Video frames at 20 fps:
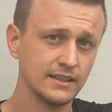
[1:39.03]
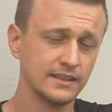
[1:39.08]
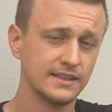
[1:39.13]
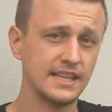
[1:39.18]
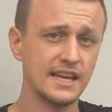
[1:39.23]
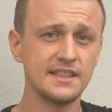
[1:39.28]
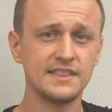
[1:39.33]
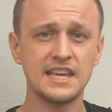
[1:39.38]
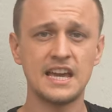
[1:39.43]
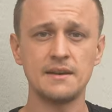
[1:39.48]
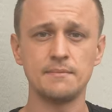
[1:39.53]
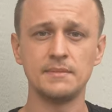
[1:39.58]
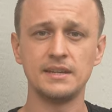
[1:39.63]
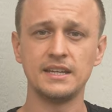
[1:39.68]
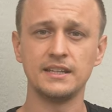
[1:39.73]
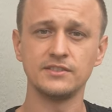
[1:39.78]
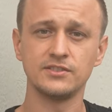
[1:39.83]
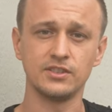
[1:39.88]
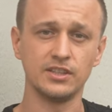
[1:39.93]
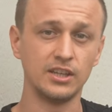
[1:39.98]
then that
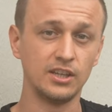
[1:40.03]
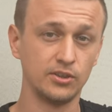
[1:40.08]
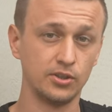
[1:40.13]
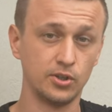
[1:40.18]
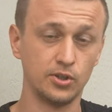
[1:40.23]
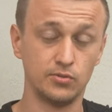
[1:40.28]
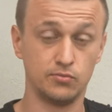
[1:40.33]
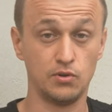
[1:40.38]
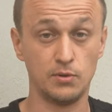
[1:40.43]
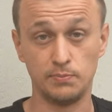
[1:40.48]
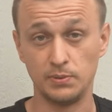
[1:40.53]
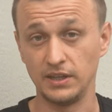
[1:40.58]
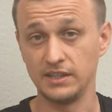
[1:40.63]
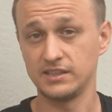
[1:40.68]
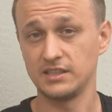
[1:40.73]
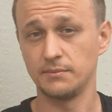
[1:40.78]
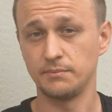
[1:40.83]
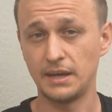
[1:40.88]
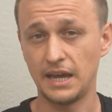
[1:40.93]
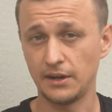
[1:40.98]
means either replace
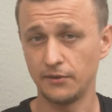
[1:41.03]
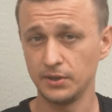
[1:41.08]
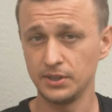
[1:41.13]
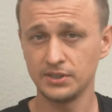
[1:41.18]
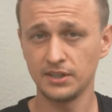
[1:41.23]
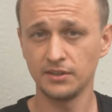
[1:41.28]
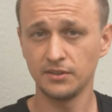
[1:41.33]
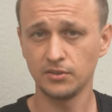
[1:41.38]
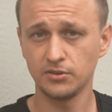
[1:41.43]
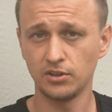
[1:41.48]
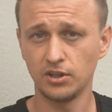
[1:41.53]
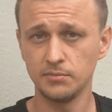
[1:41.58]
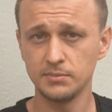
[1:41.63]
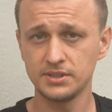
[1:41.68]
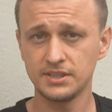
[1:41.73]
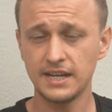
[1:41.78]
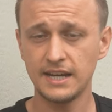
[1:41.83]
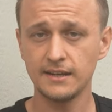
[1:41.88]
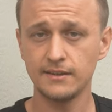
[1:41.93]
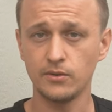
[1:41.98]
the batteries on the
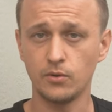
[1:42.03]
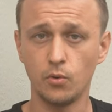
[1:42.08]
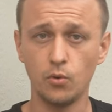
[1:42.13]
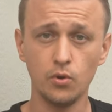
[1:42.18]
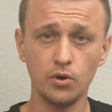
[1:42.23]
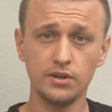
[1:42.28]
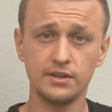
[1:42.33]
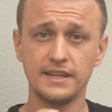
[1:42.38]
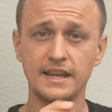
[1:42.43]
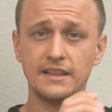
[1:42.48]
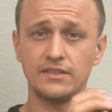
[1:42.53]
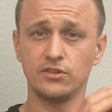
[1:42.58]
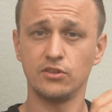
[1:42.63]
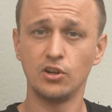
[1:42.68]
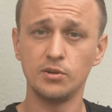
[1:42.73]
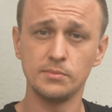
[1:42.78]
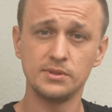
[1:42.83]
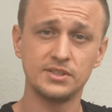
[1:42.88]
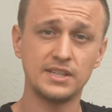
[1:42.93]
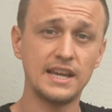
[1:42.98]
thermostat or that
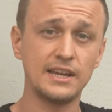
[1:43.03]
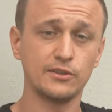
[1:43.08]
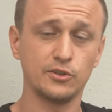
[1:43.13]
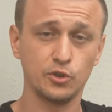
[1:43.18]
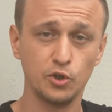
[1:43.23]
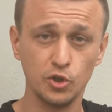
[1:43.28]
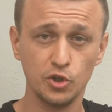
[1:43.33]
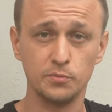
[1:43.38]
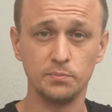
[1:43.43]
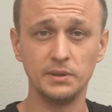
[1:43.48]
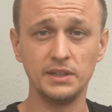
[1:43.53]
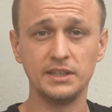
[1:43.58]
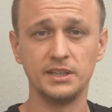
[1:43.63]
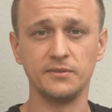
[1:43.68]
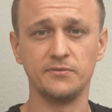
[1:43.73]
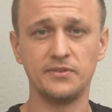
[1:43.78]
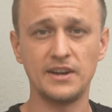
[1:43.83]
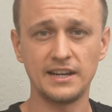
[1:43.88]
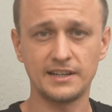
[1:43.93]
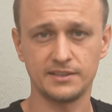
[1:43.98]
thermostat could be
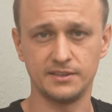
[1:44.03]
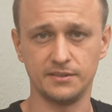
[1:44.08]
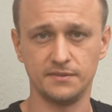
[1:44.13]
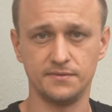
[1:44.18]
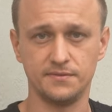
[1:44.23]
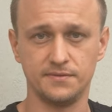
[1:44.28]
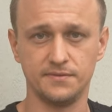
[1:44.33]
defective.